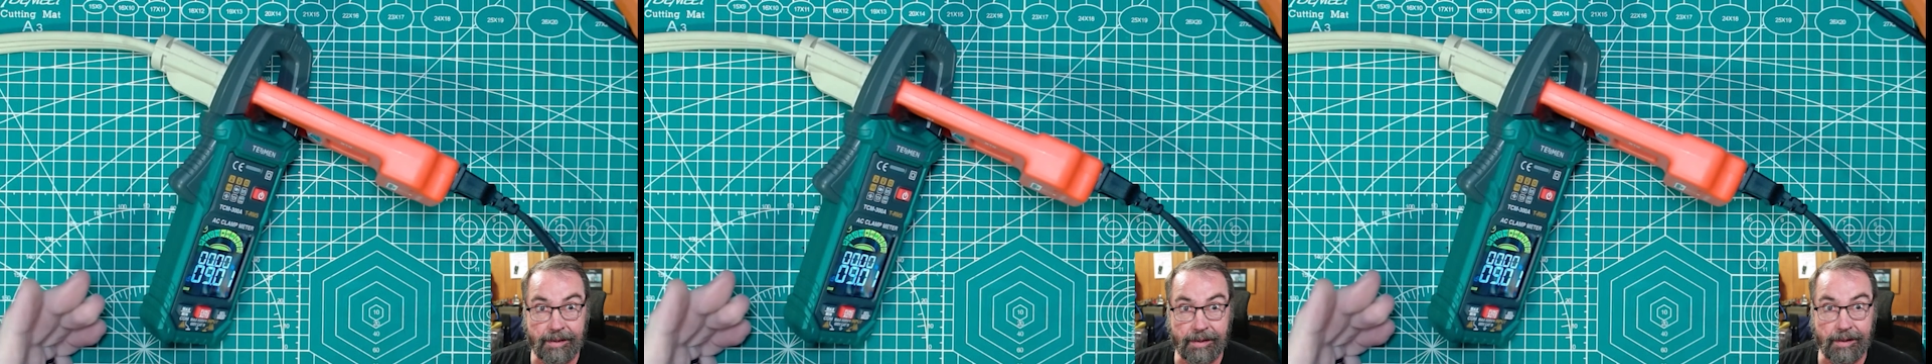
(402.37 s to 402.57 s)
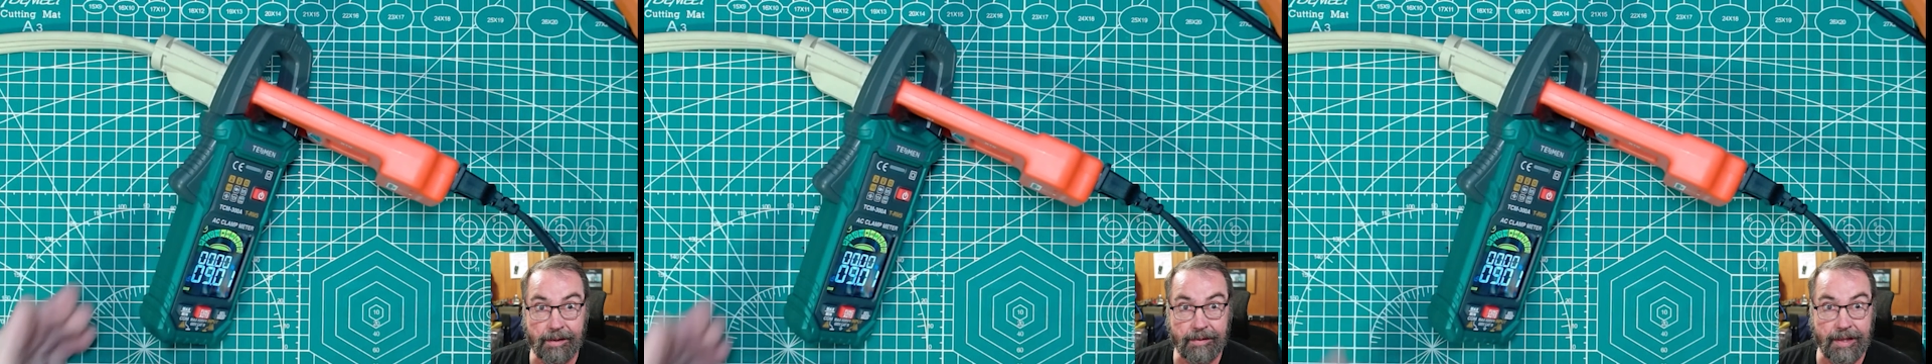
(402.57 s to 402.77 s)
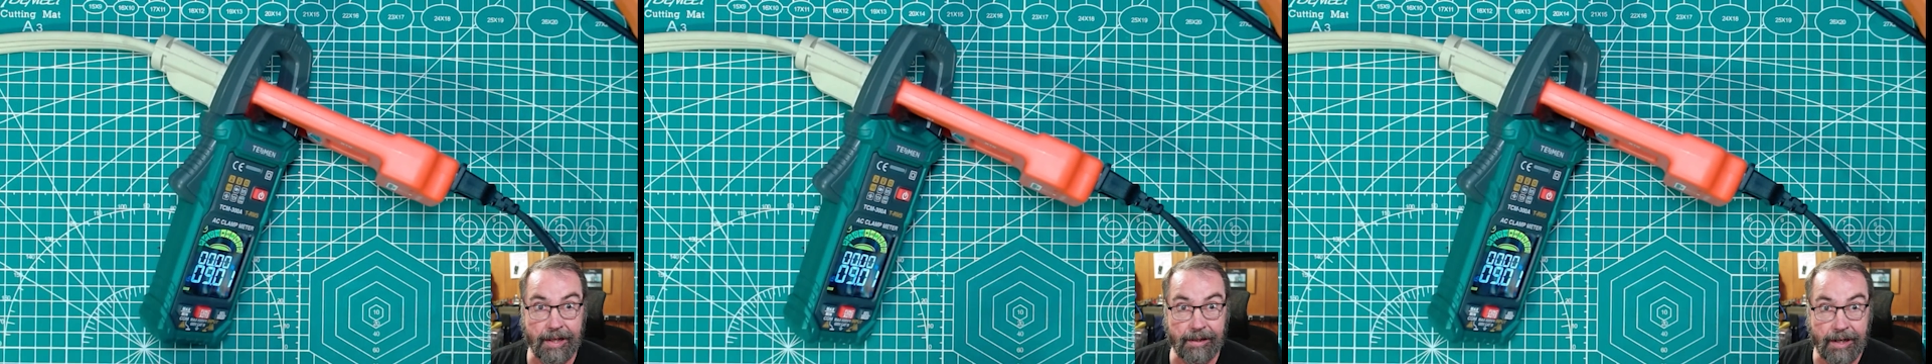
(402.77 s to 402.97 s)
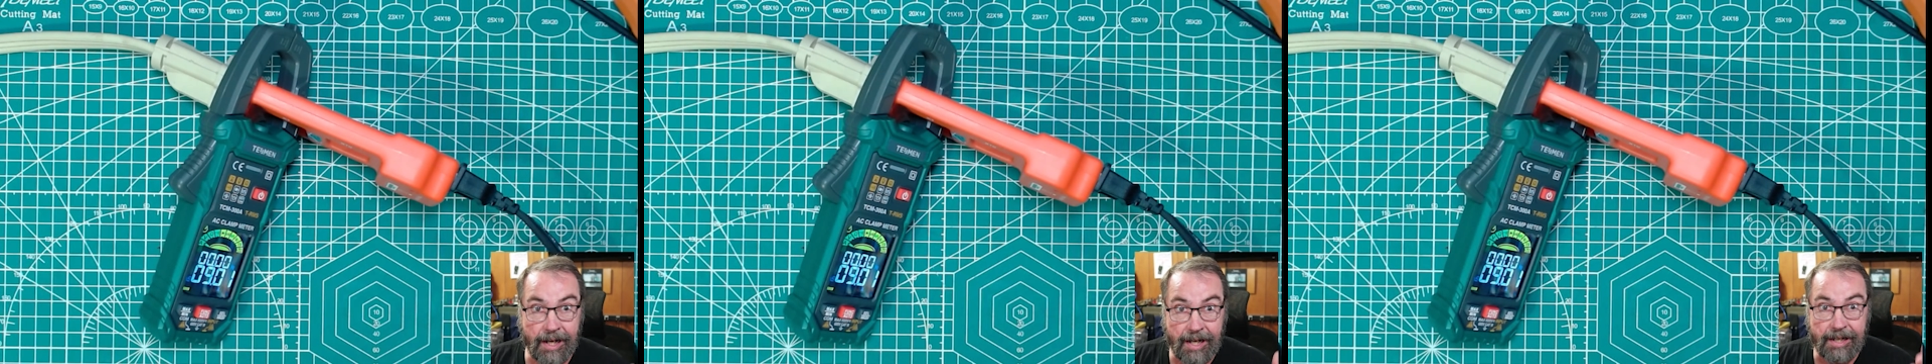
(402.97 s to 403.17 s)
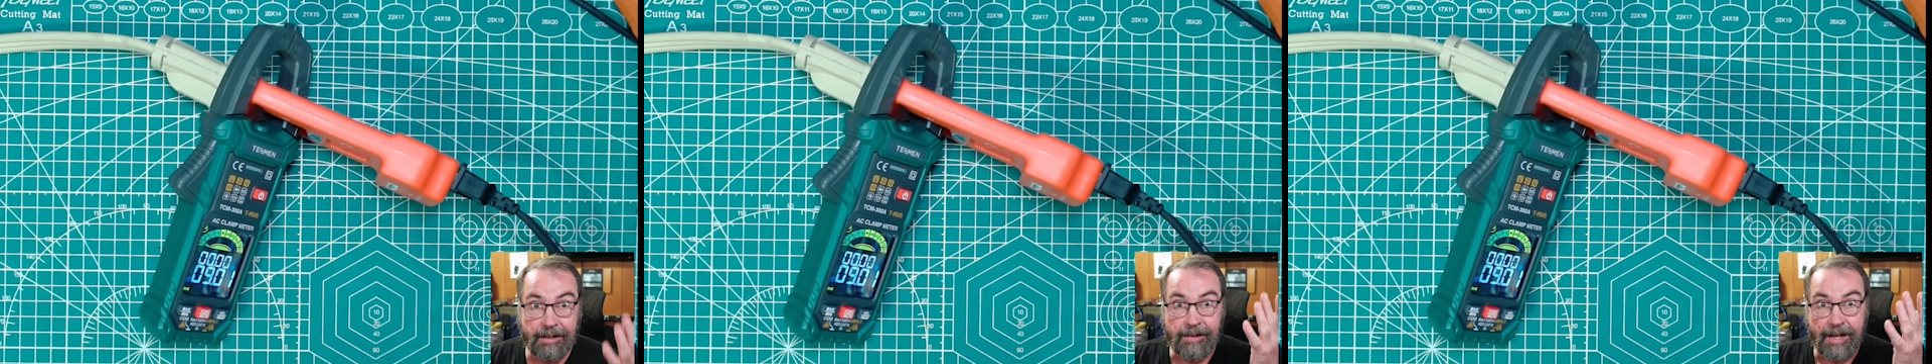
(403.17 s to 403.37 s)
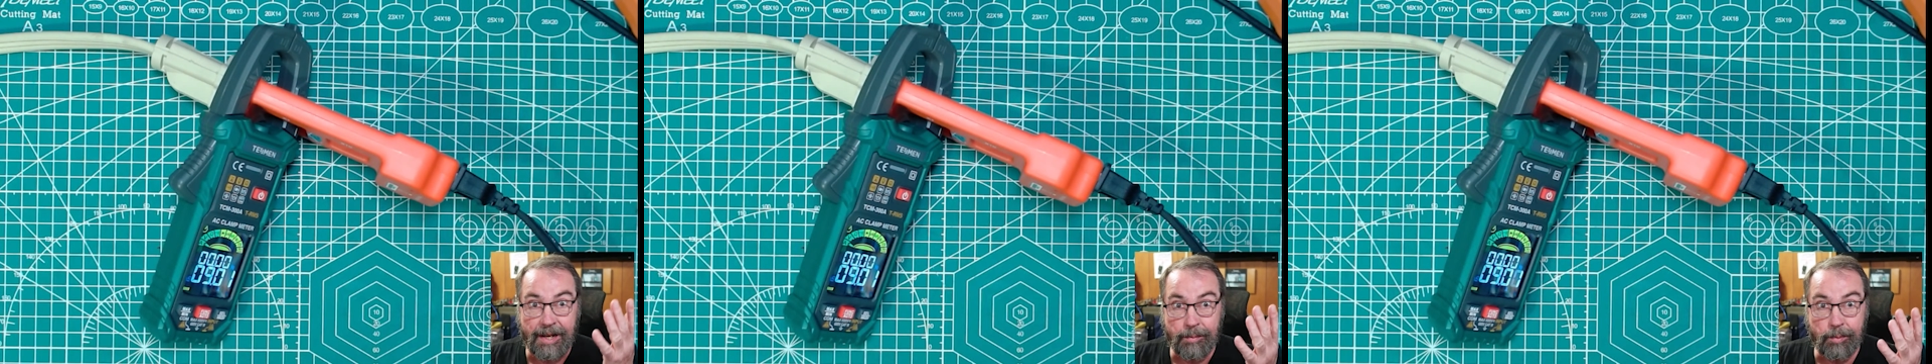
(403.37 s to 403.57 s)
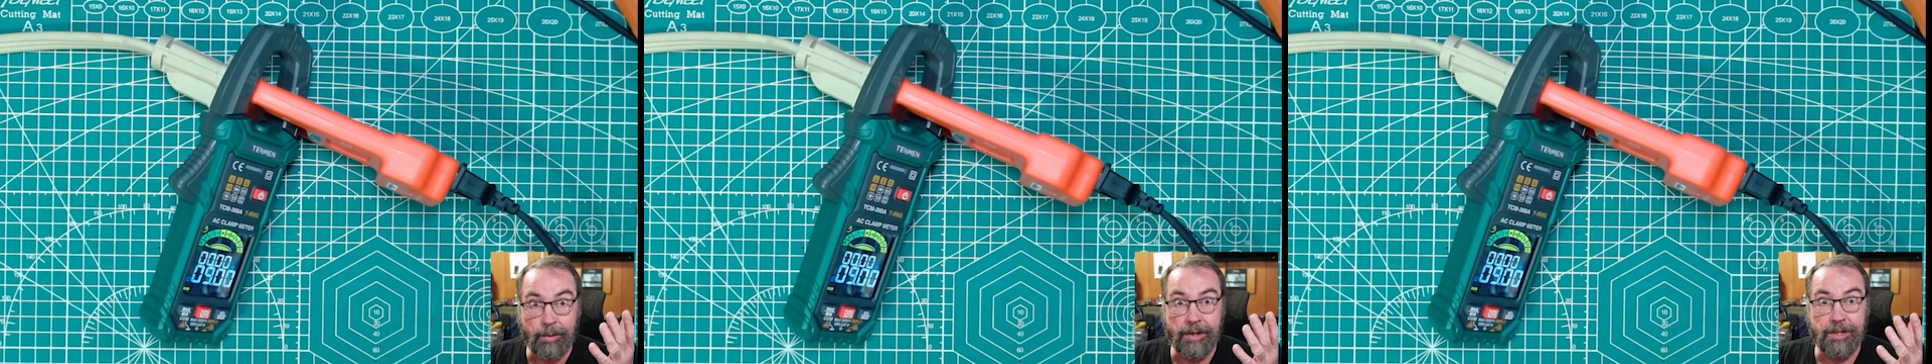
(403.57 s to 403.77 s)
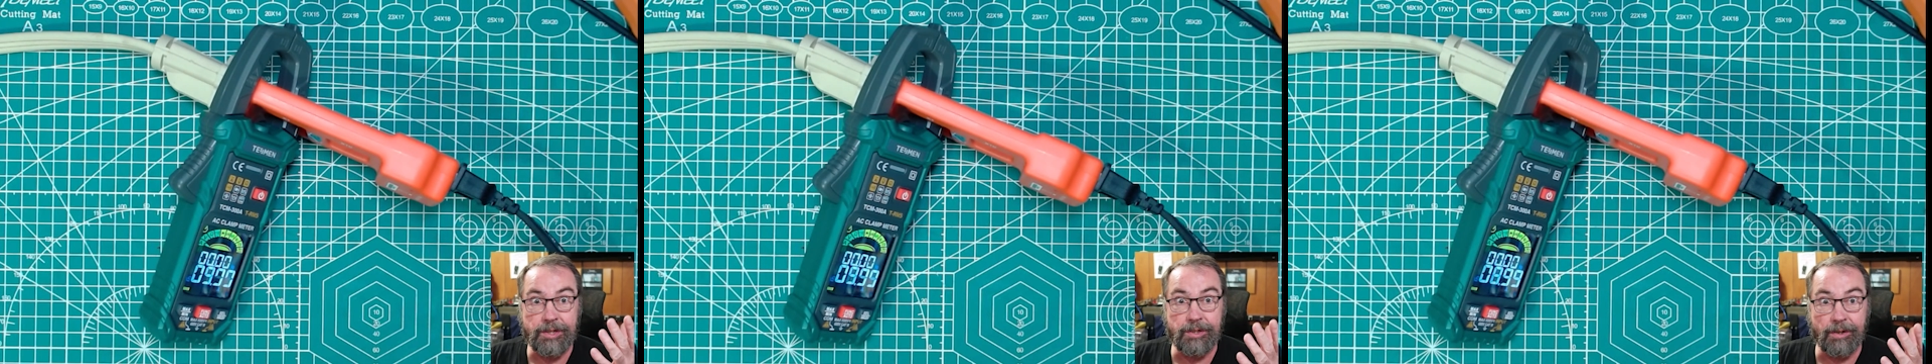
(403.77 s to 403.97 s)
that higher
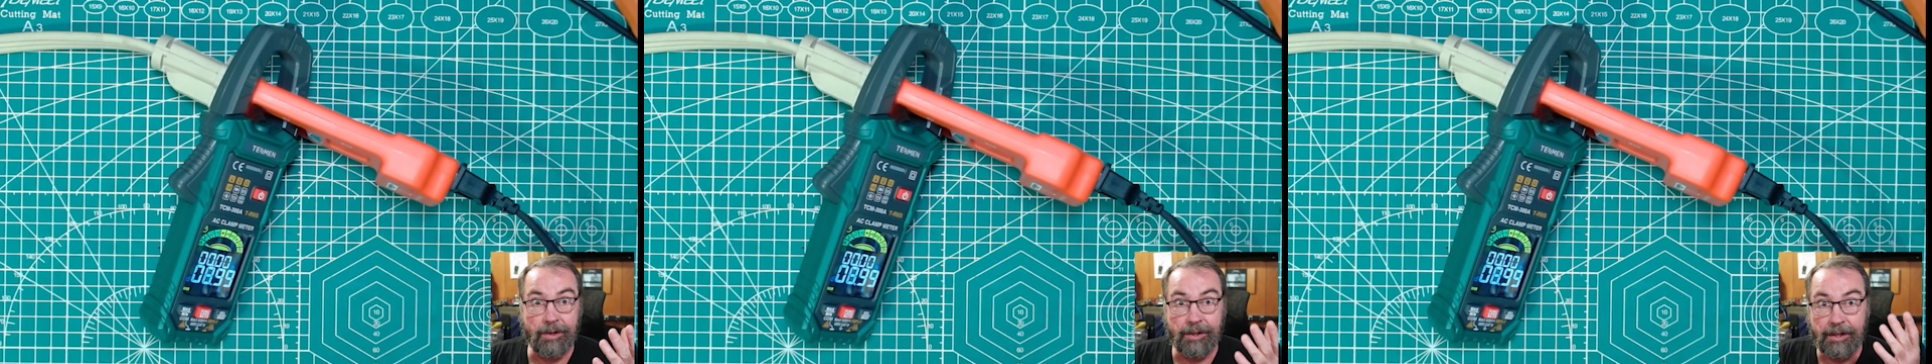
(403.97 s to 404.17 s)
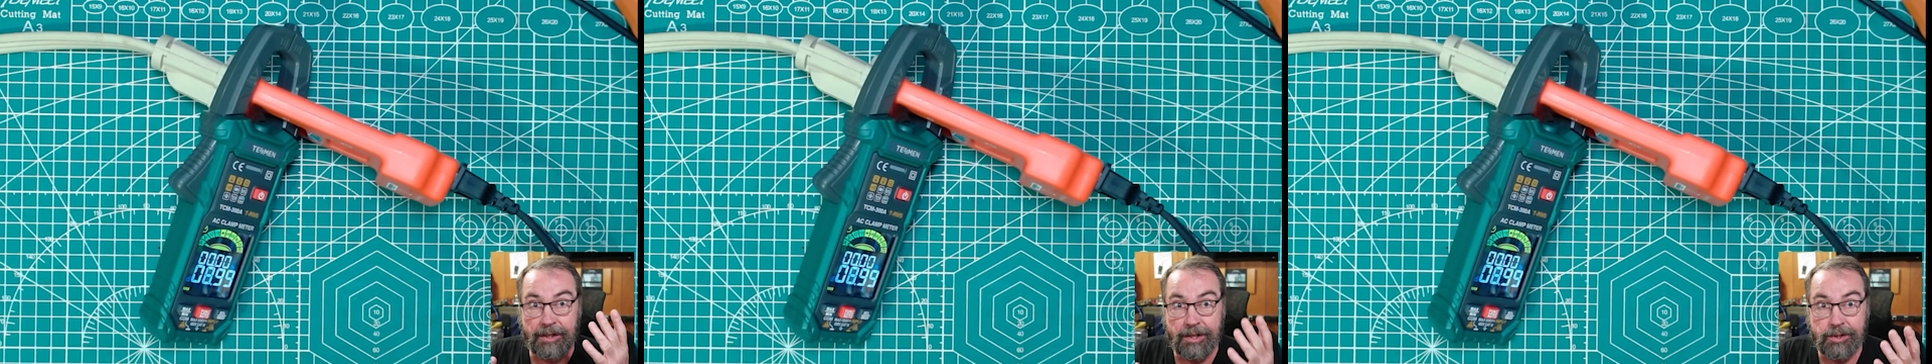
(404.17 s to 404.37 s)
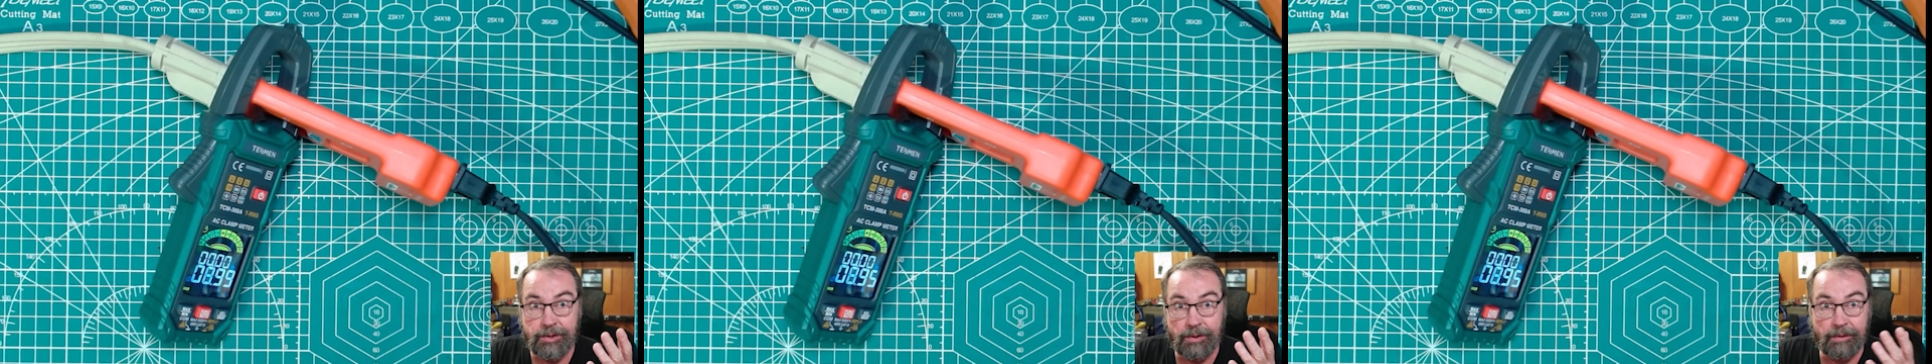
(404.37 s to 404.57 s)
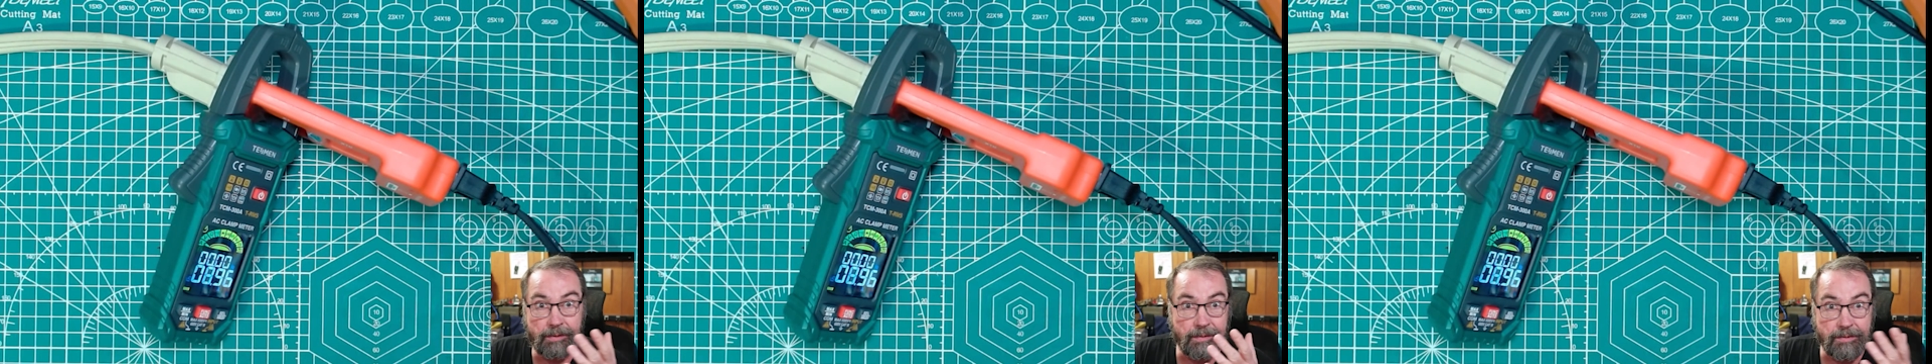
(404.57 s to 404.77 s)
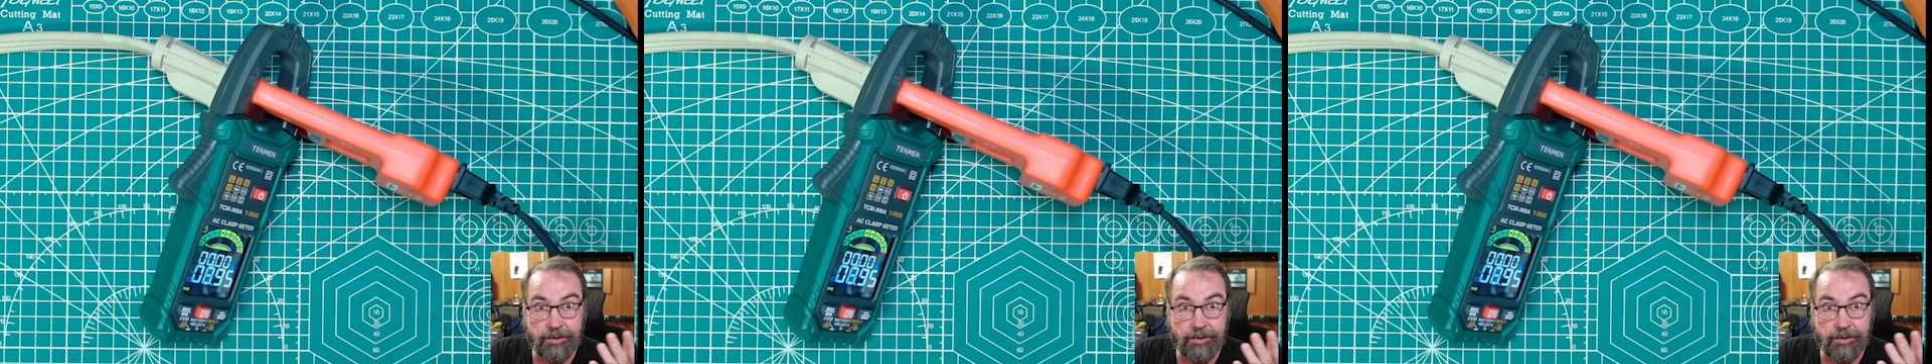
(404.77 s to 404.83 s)
amperage on initial